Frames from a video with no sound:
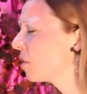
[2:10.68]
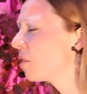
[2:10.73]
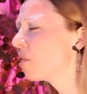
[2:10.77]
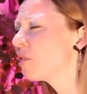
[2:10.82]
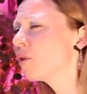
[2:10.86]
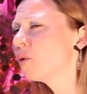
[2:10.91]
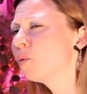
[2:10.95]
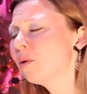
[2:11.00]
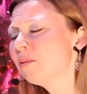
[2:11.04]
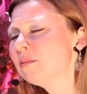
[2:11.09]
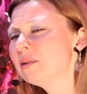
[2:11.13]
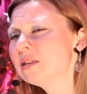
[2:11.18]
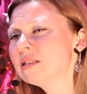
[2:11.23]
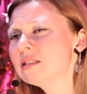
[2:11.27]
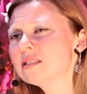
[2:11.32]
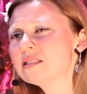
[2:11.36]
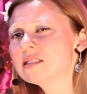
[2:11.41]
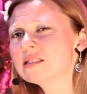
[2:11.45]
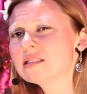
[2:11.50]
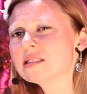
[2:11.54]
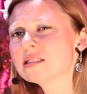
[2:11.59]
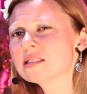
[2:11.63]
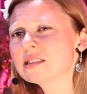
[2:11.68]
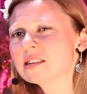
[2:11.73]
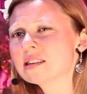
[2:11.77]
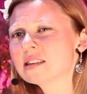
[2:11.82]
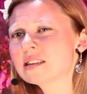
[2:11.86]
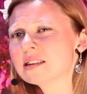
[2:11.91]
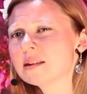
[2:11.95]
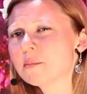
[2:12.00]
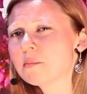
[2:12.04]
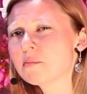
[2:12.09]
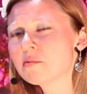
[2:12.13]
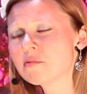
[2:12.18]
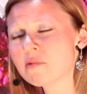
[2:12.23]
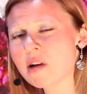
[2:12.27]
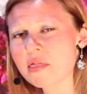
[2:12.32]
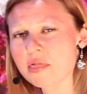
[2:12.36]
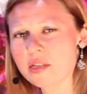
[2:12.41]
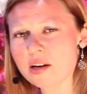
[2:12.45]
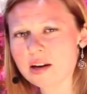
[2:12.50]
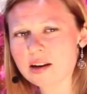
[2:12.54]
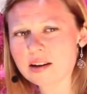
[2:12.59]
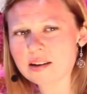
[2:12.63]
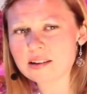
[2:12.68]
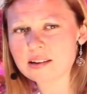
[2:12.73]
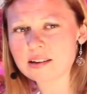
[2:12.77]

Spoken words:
the woman's brother